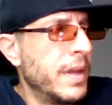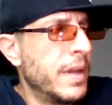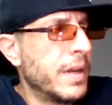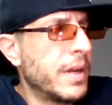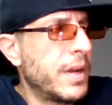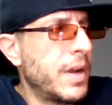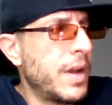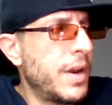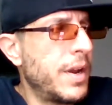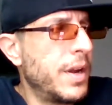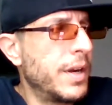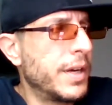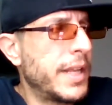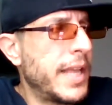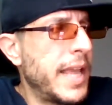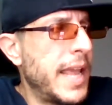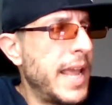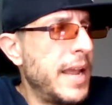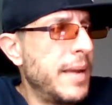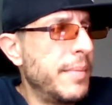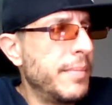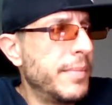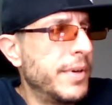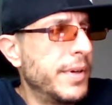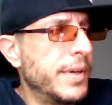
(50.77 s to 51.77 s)
caught on
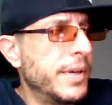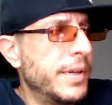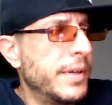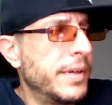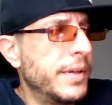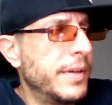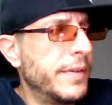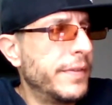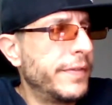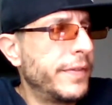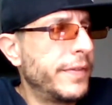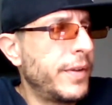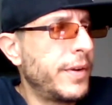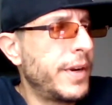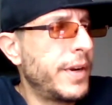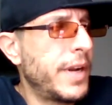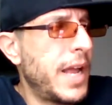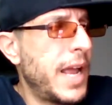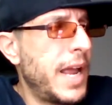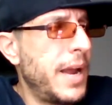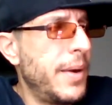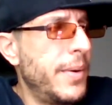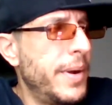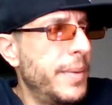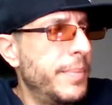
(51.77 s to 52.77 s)
camera, a Florida
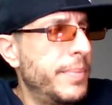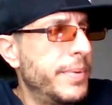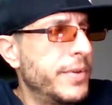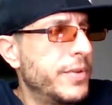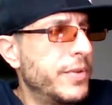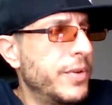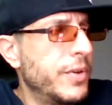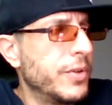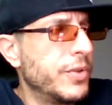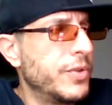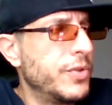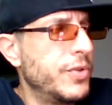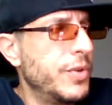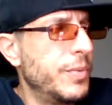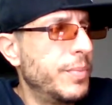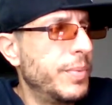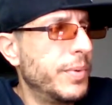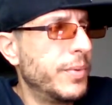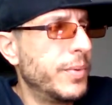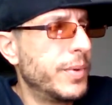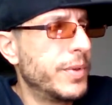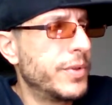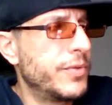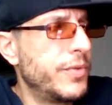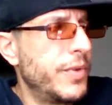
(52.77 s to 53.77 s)
Highway Patrol trooper
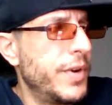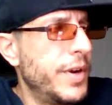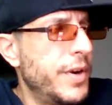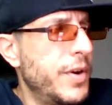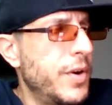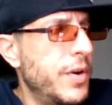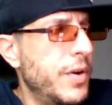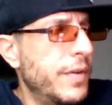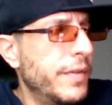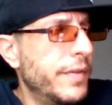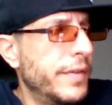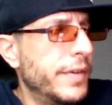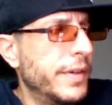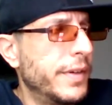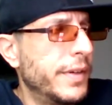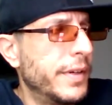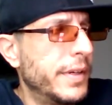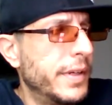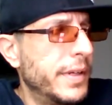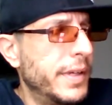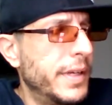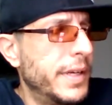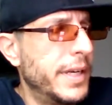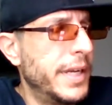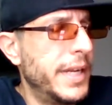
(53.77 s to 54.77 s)
was run over
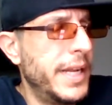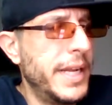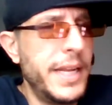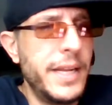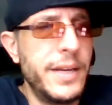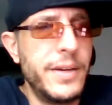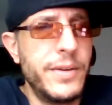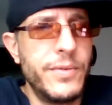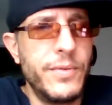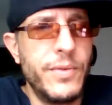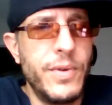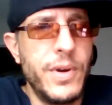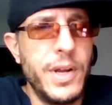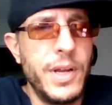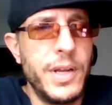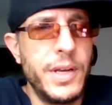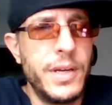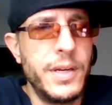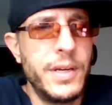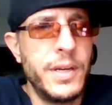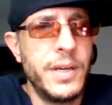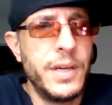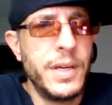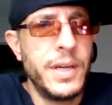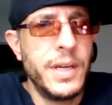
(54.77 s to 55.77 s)
in a hit and
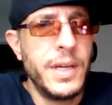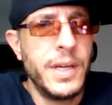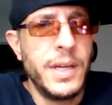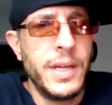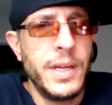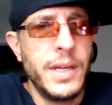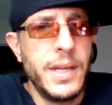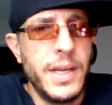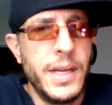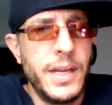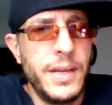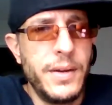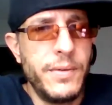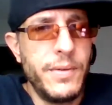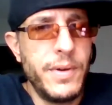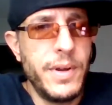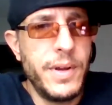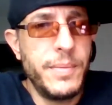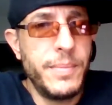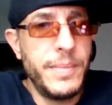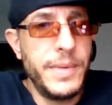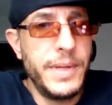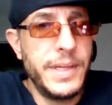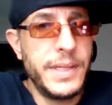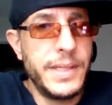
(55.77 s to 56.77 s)
run. Hit and
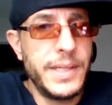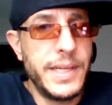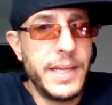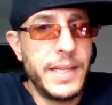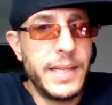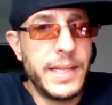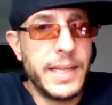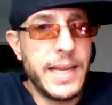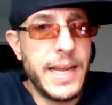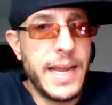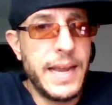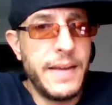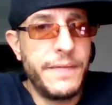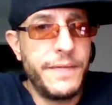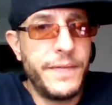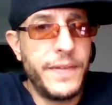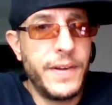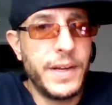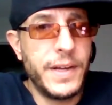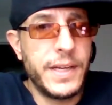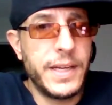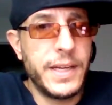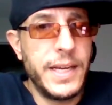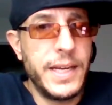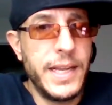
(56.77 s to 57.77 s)
run means that the guy
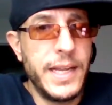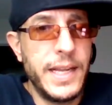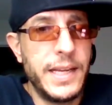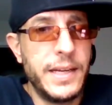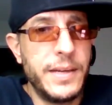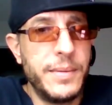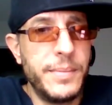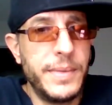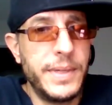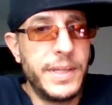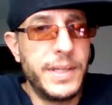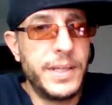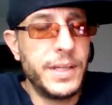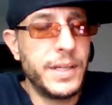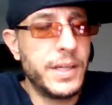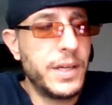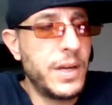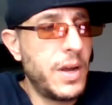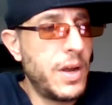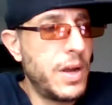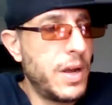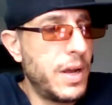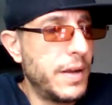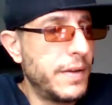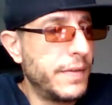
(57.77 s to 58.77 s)
fucking hit him and took
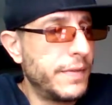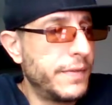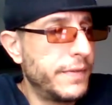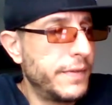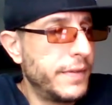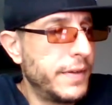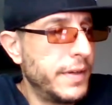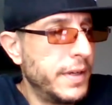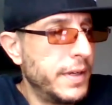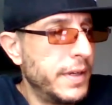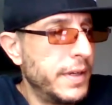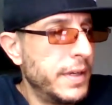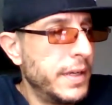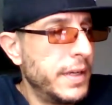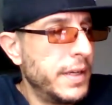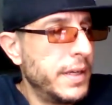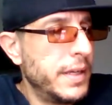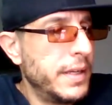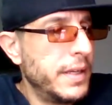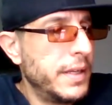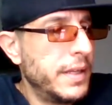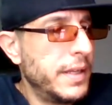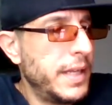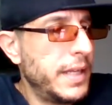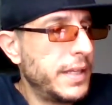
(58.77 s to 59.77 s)
off.
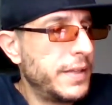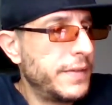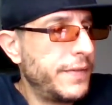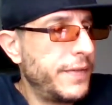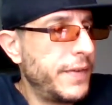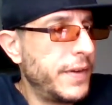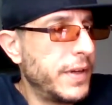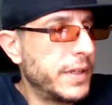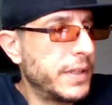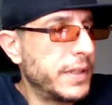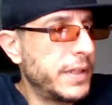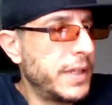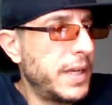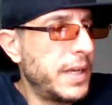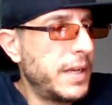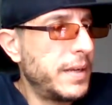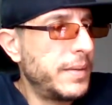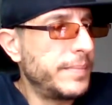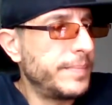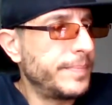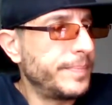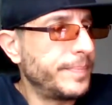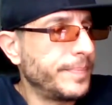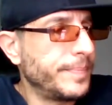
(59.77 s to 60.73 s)
That's fucked up.